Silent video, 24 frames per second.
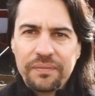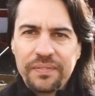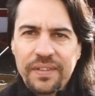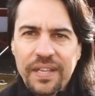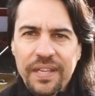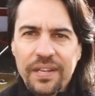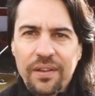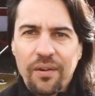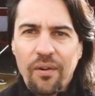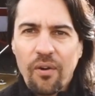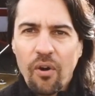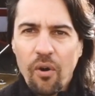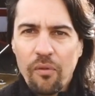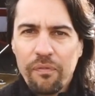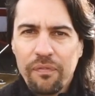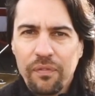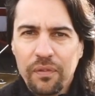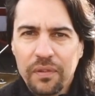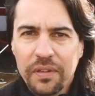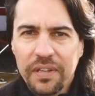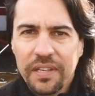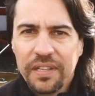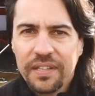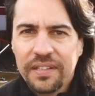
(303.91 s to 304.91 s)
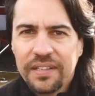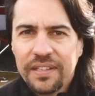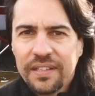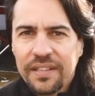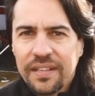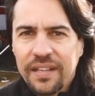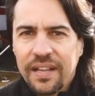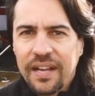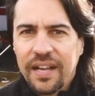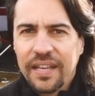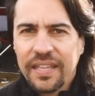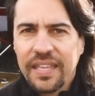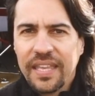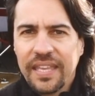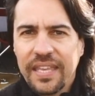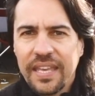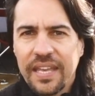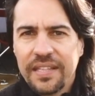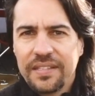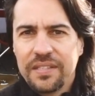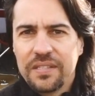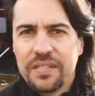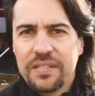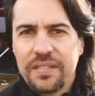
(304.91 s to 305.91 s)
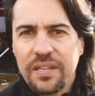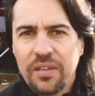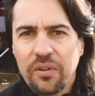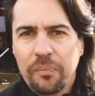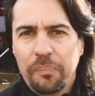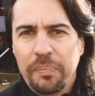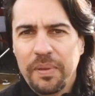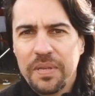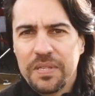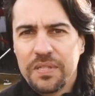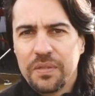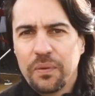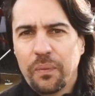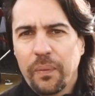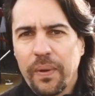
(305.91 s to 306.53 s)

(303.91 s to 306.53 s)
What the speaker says: and hopefully I can get this tailpiece